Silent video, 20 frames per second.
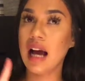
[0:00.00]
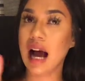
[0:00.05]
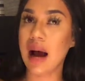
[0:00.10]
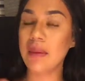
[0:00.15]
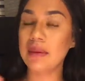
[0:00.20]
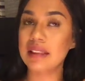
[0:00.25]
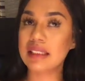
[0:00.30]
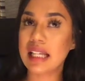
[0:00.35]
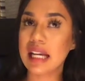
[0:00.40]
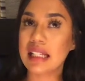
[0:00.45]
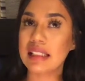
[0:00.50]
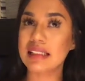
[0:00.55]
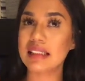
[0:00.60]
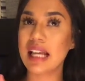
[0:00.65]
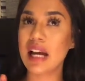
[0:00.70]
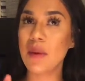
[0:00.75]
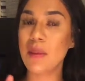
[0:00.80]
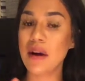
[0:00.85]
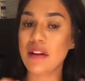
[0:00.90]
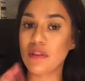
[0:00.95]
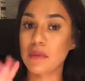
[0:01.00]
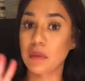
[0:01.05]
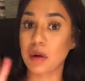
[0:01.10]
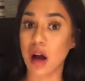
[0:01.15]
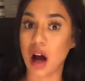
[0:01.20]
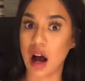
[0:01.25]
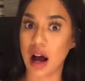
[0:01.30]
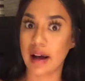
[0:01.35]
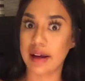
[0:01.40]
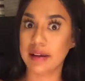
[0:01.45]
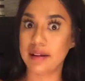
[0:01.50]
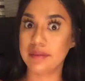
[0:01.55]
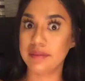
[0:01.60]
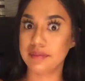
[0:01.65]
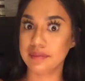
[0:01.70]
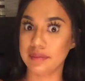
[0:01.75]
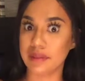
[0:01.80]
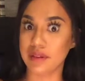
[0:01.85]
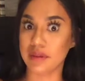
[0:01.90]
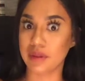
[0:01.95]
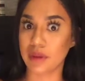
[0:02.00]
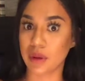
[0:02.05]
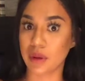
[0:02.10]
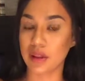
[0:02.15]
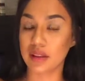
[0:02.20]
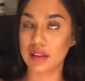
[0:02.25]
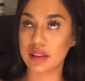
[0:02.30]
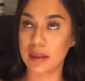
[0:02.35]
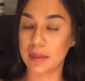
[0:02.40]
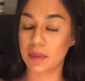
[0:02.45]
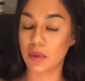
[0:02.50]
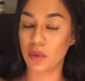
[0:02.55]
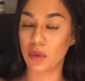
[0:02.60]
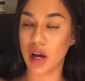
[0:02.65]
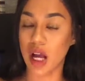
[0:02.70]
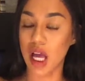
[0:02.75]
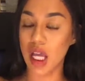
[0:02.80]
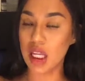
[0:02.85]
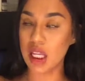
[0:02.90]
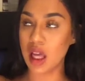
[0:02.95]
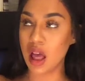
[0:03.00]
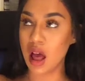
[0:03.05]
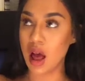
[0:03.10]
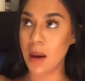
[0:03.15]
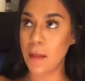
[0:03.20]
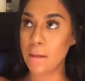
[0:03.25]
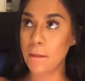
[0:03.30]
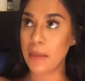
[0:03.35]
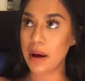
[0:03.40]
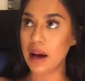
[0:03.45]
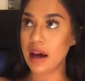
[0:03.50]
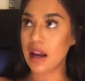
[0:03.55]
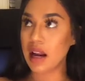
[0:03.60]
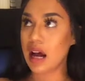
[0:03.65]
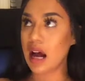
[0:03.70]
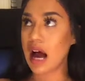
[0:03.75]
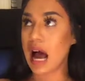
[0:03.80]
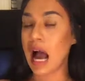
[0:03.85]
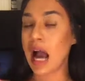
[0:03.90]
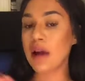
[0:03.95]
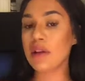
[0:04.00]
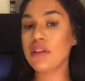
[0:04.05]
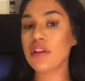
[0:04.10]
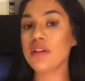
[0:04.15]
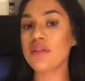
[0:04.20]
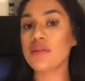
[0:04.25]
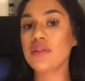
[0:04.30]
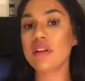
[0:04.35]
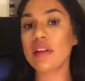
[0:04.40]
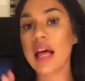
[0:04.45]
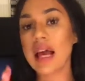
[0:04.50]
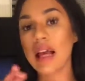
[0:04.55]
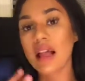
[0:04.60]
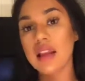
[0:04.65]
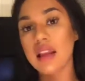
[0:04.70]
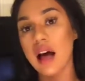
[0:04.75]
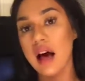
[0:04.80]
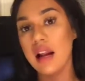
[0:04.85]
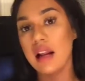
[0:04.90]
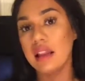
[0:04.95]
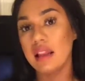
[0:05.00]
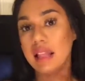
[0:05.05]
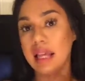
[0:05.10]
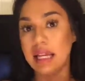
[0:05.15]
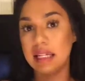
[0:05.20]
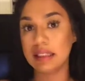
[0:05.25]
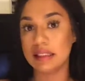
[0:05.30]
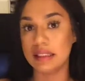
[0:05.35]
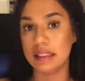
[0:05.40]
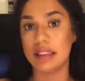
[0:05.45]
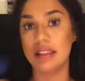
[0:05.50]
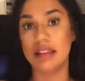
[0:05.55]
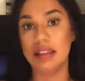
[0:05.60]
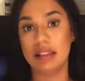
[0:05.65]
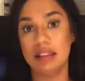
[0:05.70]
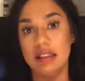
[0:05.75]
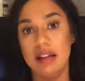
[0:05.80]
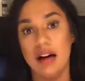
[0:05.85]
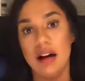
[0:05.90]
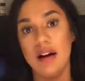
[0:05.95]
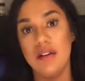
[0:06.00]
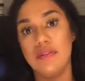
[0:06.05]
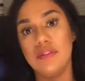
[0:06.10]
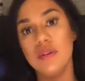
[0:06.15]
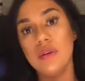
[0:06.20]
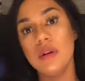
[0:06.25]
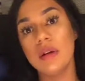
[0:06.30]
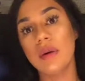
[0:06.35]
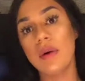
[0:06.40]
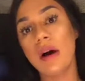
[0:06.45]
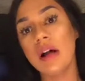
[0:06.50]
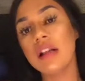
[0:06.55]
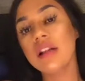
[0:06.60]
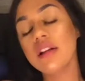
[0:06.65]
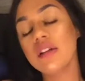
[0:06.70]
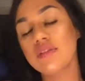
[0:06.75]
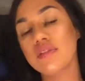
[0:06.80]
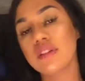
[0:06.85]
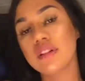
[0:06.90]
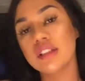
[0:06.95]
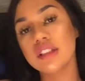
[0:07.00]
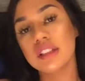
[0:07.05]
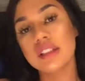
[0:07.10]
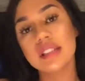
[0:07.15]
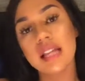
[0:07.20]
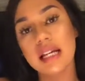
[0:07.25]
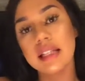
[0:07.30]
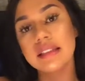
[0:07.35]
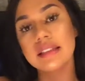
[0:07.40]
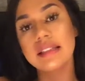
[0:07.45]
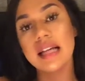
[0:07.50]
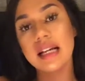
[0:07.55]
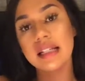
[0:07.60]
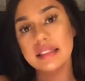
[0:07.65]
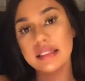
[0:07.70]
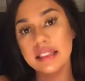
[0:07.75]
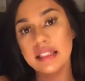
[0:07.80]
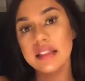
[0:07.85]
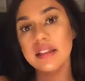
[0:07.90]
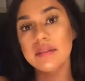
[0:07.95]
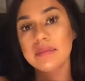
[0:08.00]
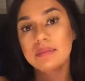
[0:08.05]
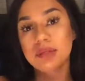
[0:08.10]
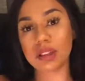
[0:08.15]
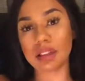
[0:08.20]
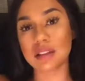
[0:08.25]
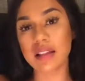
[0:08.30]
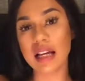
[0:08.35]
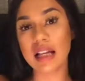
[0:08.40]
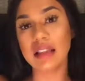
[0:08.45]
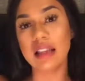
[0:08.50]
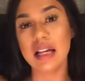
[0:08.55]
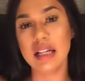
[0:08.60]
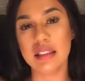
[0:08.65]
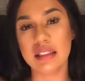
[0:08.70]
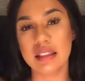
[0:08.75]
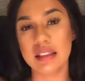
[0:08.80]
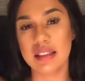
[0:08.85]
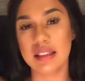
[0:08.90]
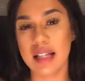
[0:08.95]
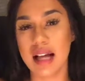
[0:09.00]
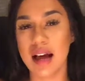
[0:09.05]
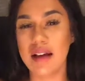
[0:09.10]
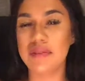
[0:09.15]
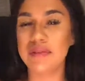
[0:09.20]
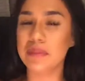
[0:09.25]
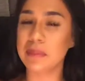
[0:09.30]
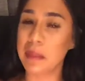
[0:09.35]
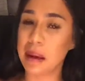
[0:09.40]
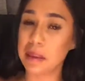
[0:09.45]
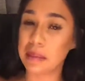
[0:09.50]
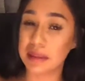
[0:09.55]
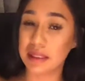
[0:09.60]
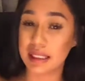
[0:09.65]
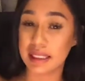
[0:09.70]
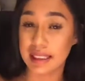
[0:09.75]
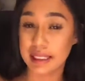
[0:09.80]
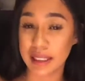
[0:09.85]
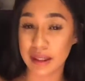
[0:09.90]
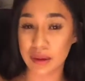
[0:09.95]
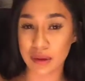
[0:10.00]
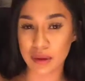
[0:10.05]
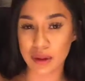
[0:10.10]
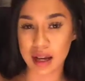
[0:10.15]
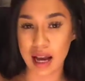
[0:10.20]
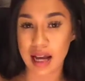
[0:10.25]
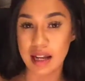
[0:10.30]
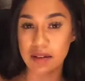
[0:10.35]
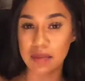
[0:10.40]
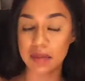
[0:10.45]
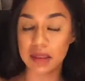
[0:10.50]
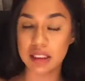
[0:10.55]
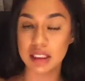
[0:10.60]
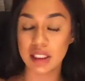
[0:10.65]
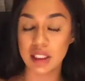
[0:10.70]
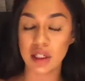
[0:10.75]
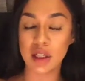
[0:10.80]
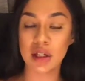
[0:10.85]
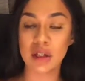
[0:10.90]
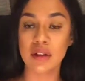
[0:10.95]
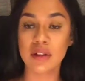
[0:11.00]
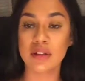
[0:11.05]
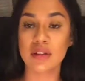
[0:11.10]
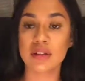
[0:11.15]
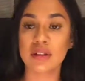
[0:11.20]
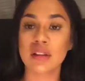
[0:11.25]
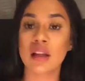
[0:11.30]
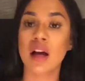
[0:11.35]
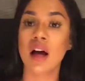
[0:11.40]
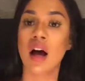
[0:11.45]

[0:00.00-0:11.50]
would say stay away from cotton, of course, number one. But I look for like a lot of lacy stuff. You would want to look for just like sexy, just like lacy stuff, maybe silk kind of materials.